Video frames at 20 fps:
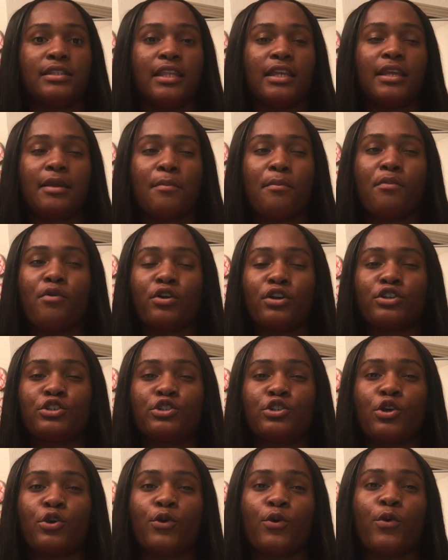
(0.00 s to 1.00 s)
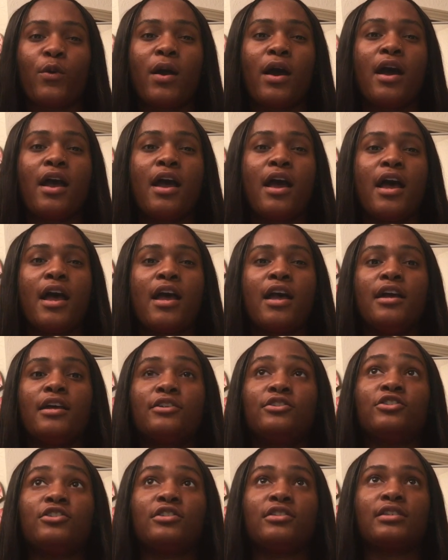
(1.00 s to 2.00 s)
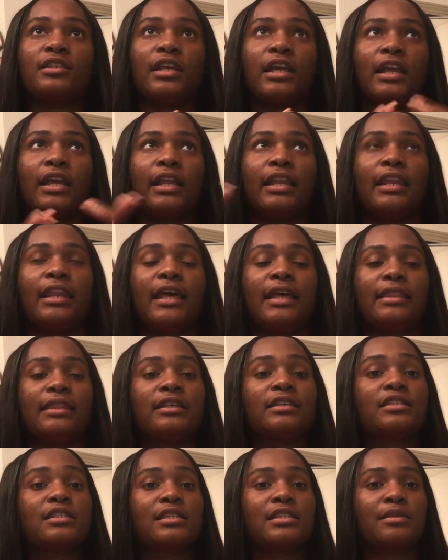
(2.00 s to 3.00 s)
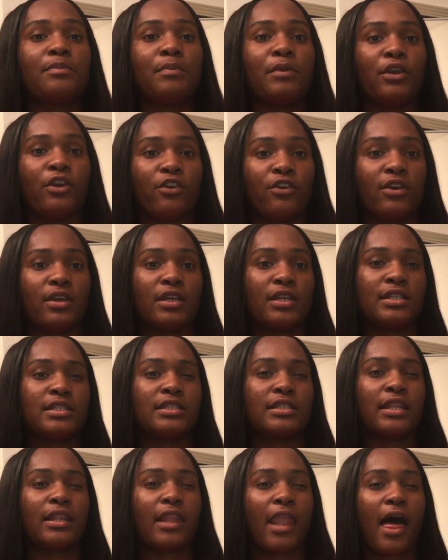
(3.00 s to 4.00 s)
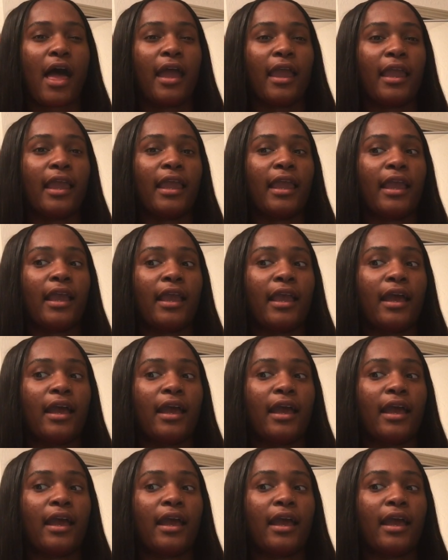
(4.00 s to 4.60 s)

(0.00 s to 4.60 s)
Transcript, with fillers: Think more so, just let the spirits like